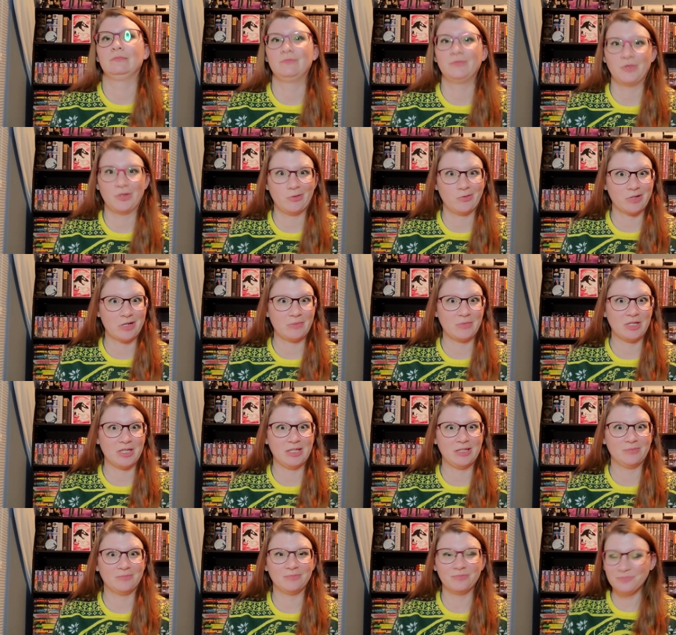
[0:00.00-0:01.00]
Know what I
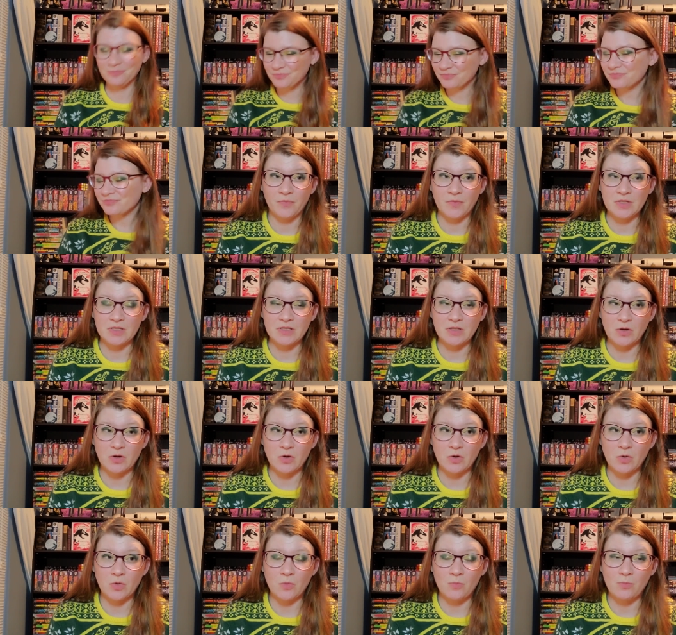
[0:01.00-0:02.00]
mean?
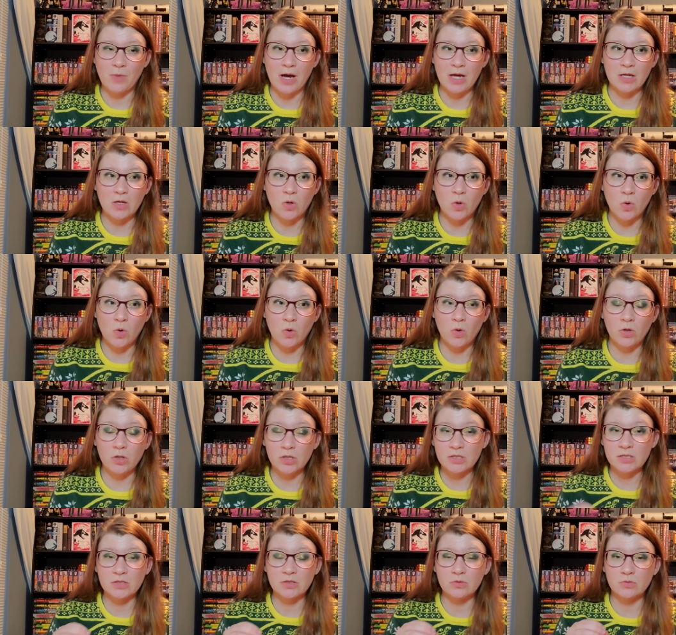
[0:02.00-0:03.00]
So my goal
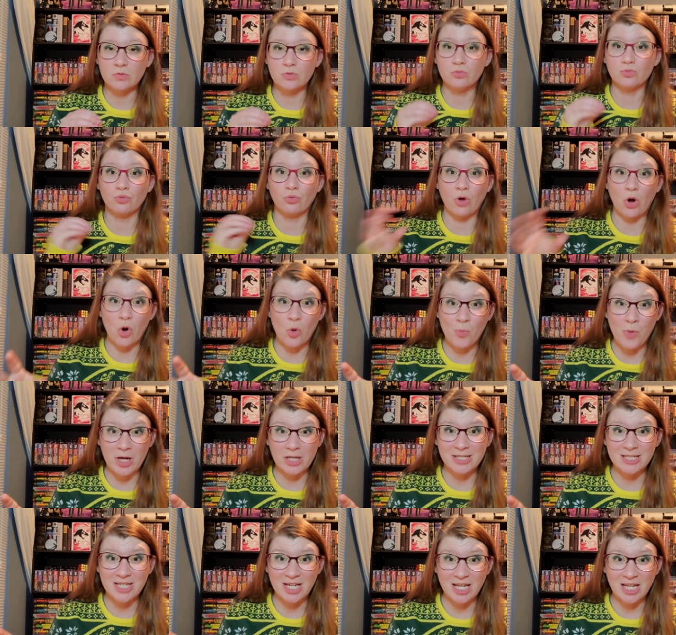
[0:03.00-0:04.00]
is to grow my
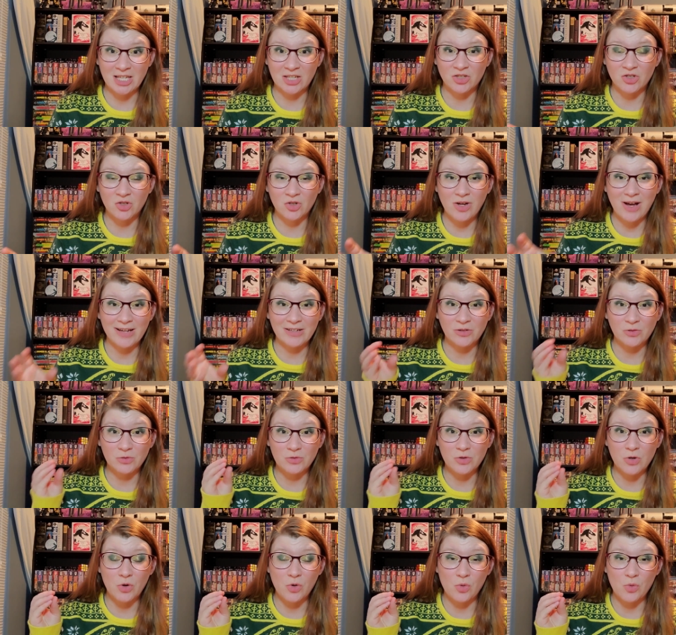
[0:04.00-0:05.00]
channel. I don't
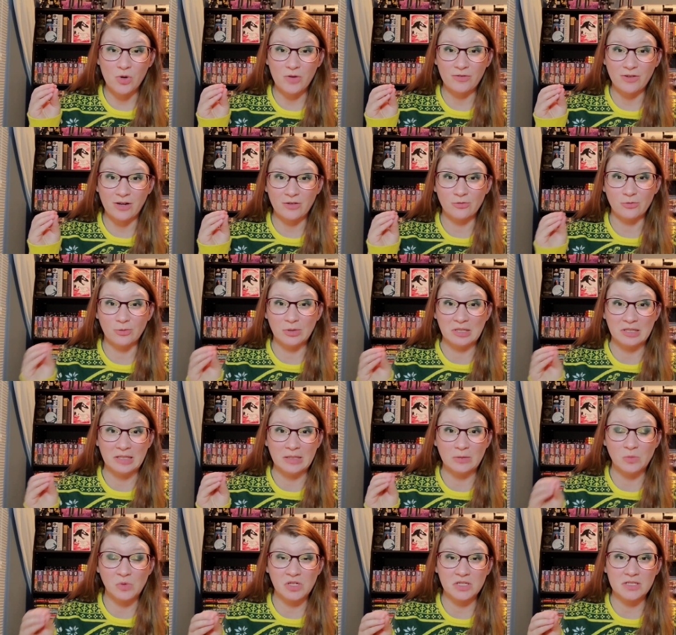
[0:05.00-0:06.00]
know if I really
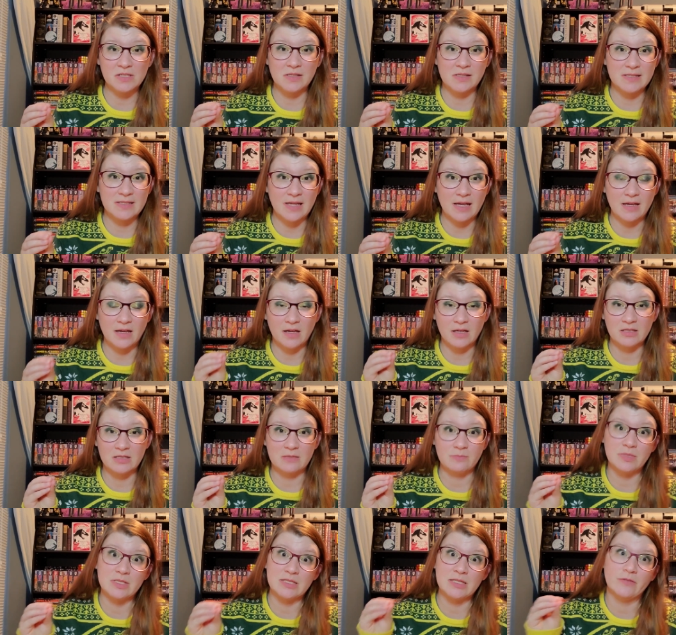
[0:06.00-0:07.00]
want to set a
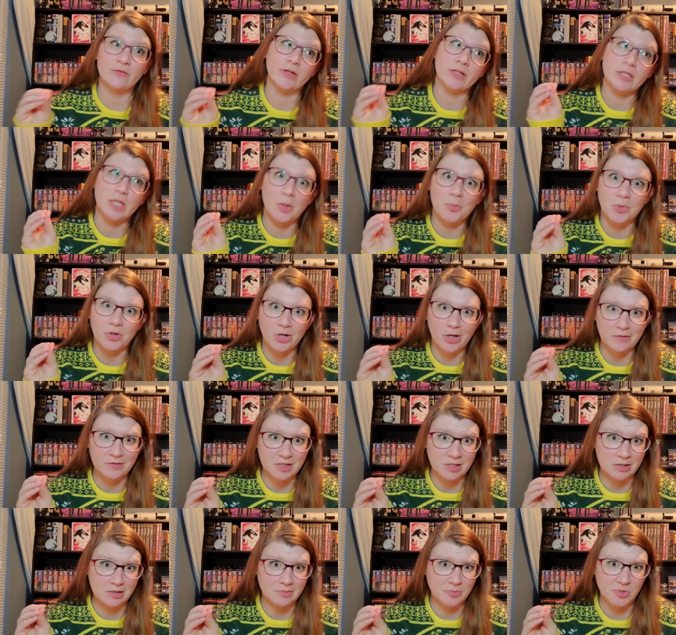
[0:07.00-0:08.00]
specific number of
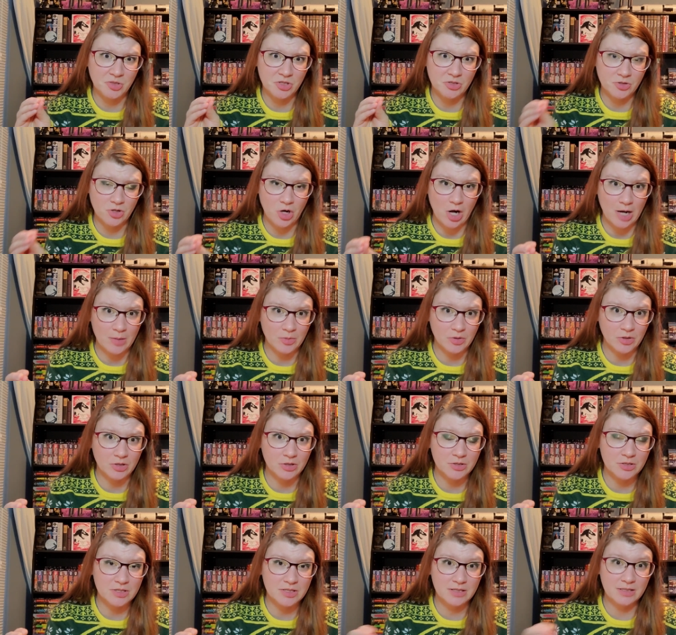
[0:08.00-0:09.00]

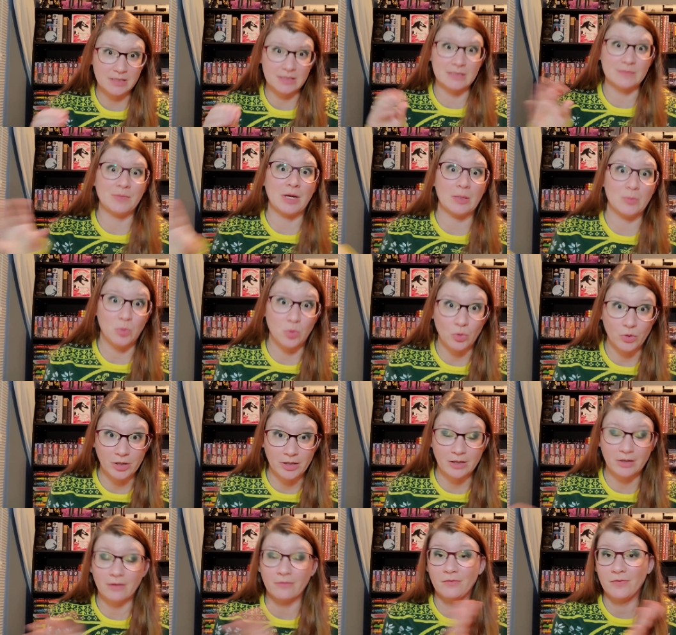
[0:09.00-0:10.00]
subscribers, is my
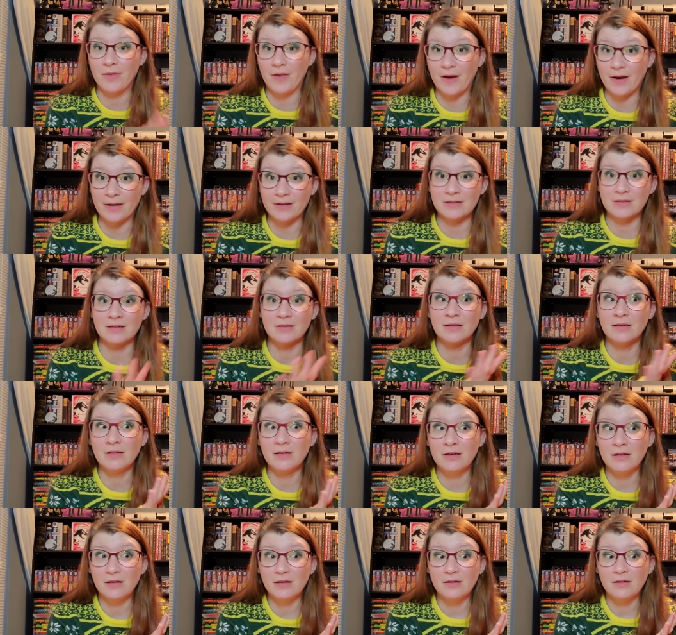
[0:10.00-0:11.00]
point of that
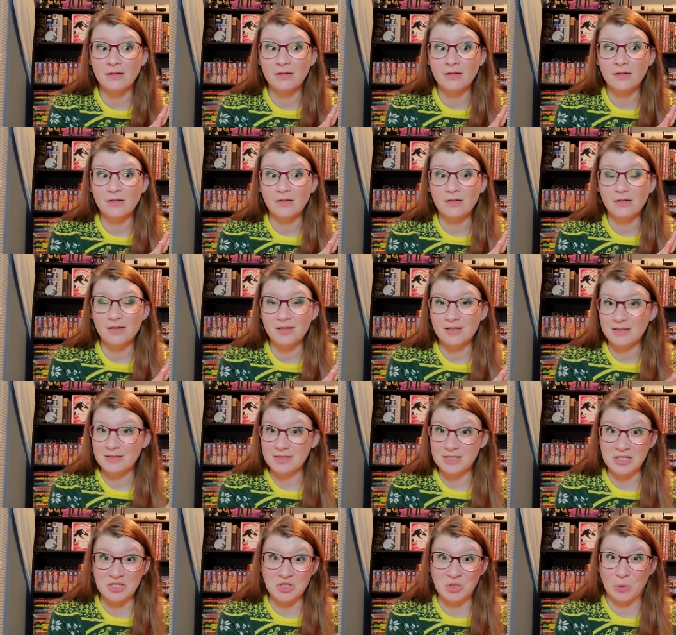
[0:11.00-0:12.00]

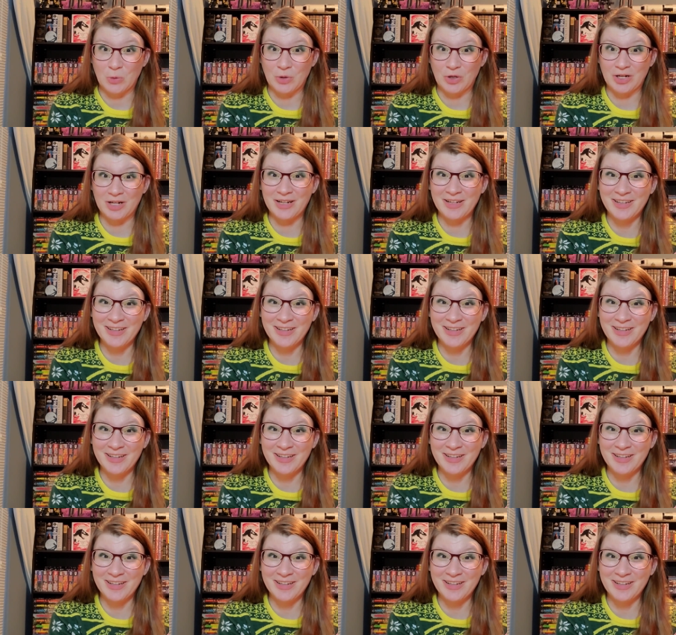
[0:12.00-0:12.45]
detour.